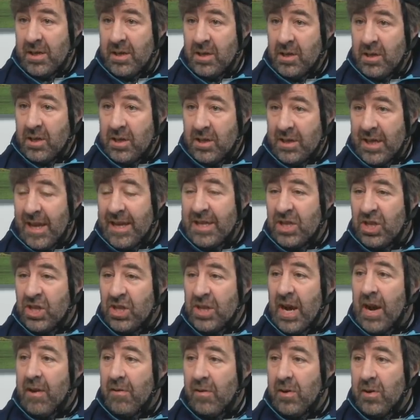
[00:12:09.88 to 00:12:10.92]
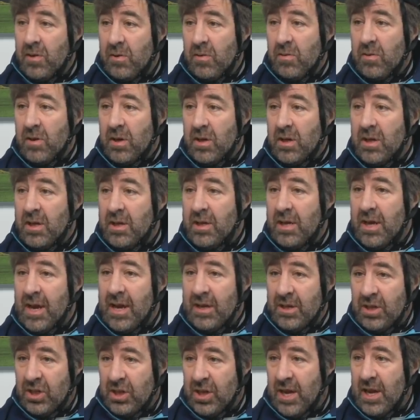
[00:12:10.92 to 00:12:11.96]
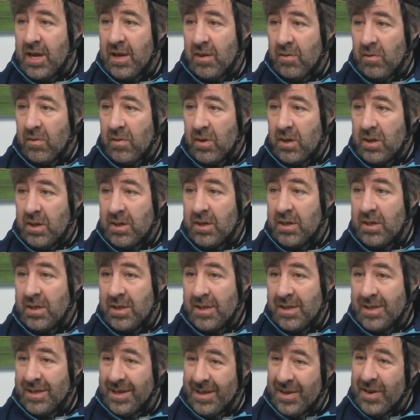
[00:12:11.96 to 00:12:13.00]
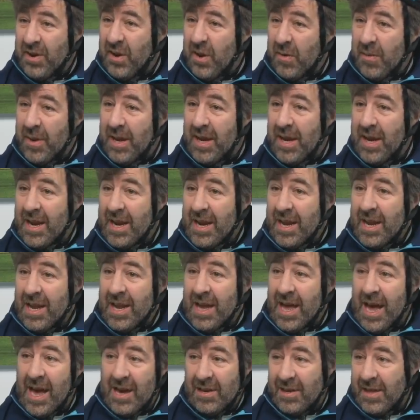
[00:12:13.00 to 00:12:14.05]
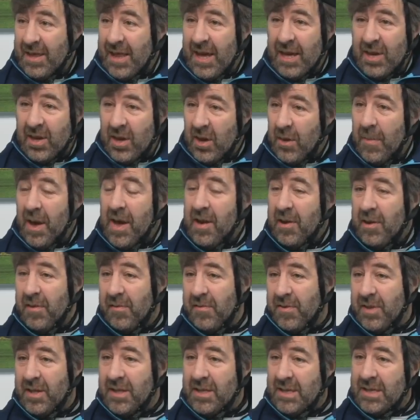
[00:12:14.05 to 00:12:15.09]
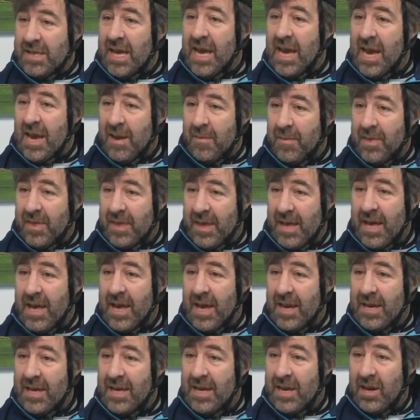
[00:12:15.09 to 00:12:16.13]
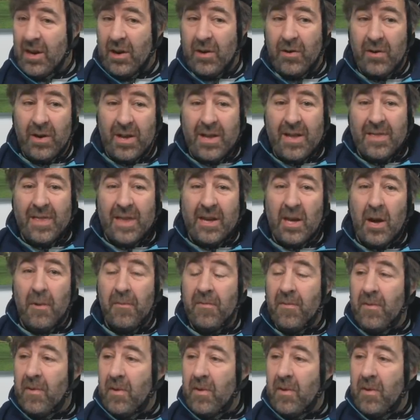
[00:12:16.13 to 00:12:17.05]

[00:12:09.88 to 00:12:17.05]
because right. like Sharon Horgan and Shane Horgan, uh-huh. you know what I mean? Yeah. How did they come out of the same thing? And you know, they, they come